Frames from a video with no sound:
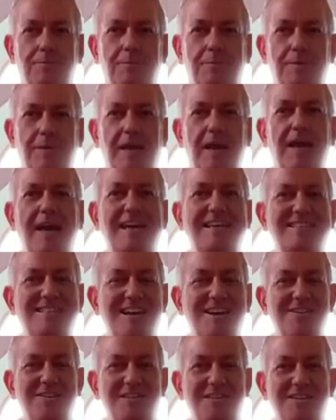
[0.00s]
it's
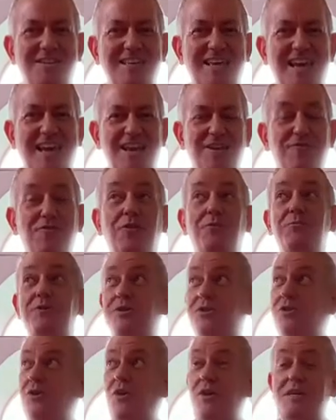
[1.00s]
Alan here again from the
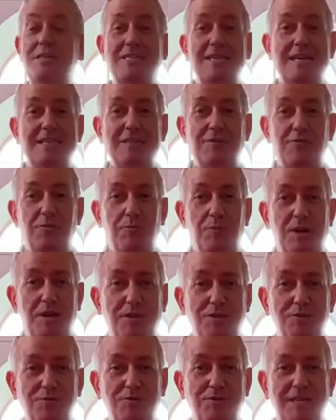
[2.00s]
Scottish Centre for
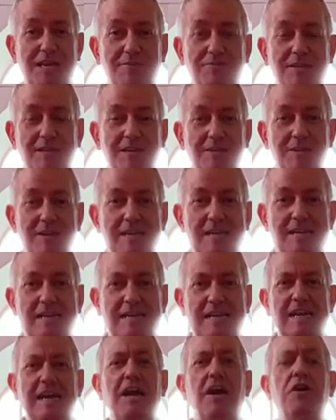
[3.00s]
Personal Safety.
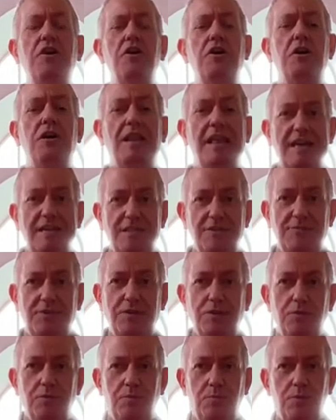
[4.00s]
In our last
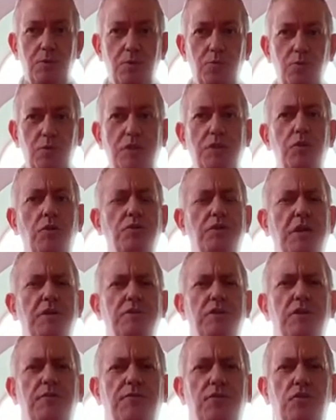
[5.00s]
video, we told you how to
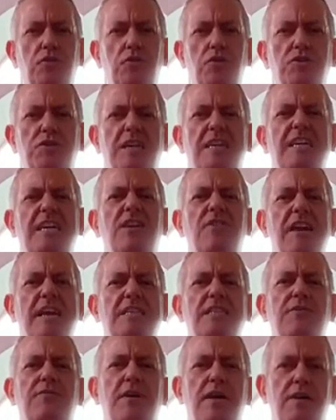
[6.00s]
diffuse an
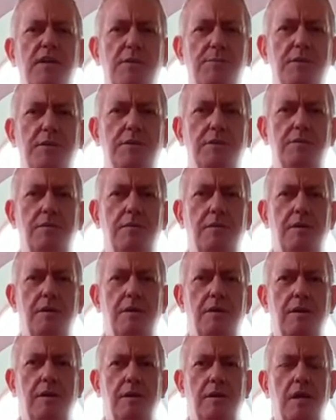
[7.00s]
aggressive argument.
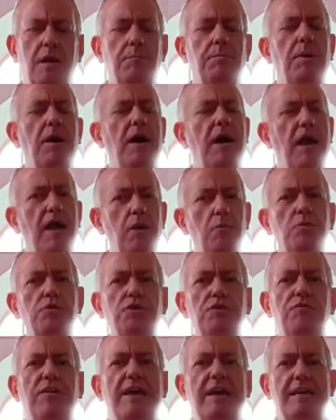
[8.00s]
But how would you
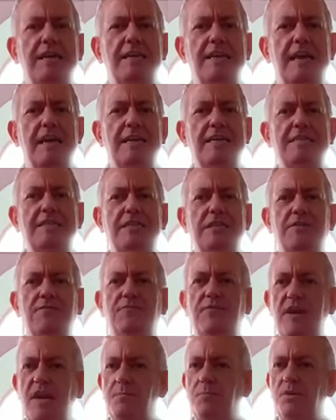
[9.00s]
recognise this
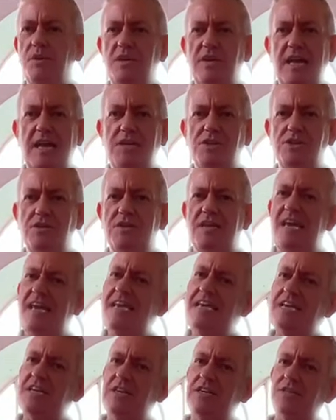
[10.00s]
verbal aggression
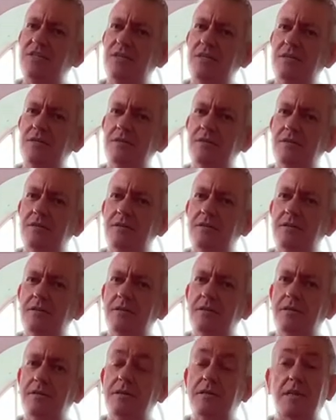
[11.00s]
increasing
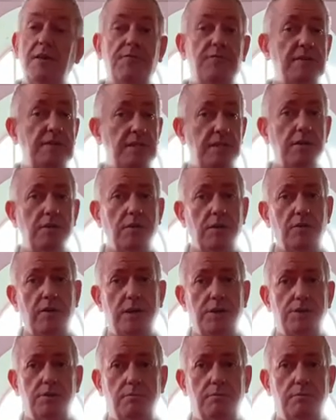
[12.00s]
to physical aggression?